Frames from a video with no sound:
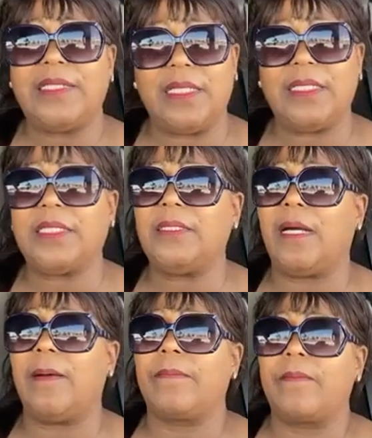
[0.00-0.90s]
He said, listen
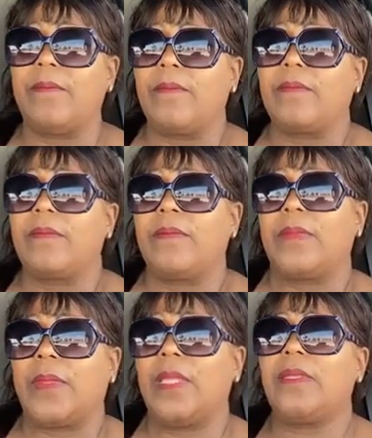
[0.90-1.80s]
up,
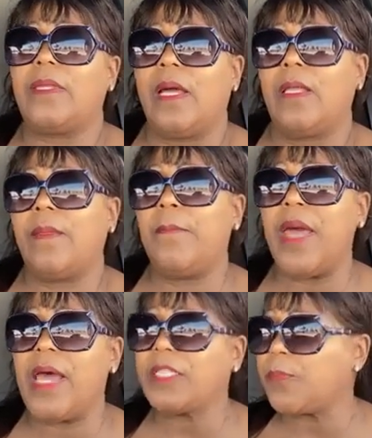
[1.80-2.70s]
the
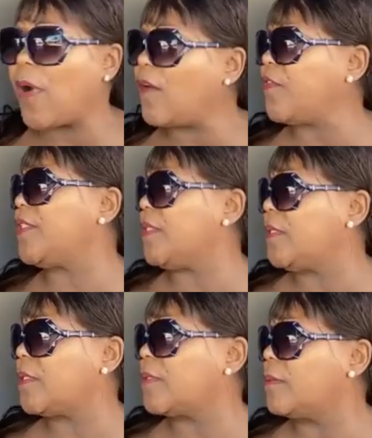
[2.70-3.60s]
past
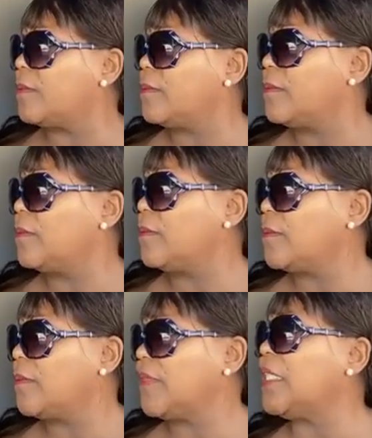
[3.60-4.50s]
prophecies,
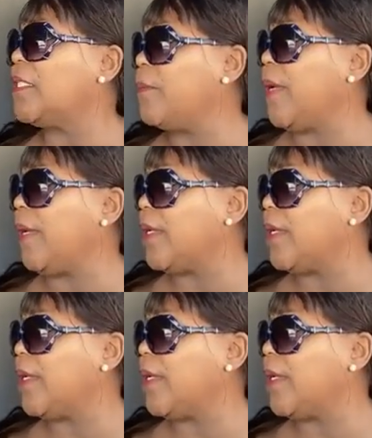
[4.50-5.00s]
that's in the